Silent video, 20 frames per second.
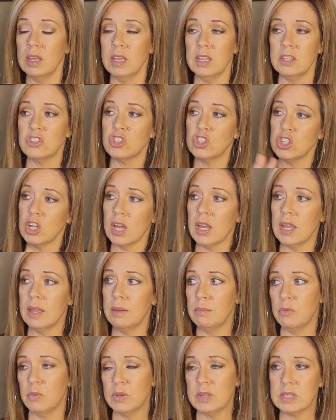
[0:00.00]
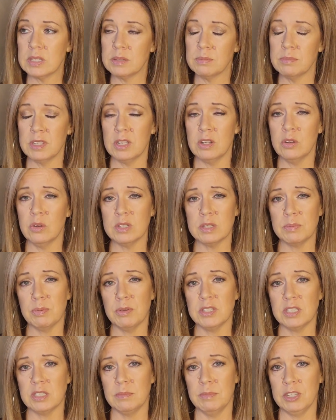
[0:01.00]
Each time was, it's
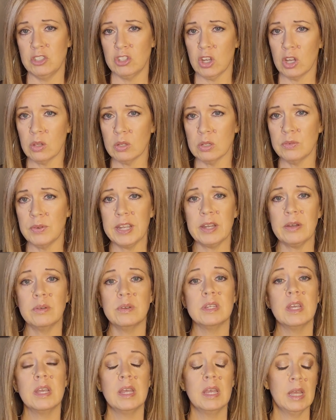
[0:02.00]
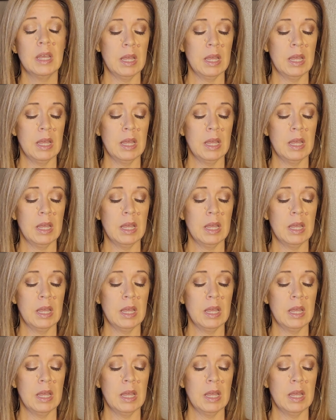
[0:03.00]
supposed to be juggled around.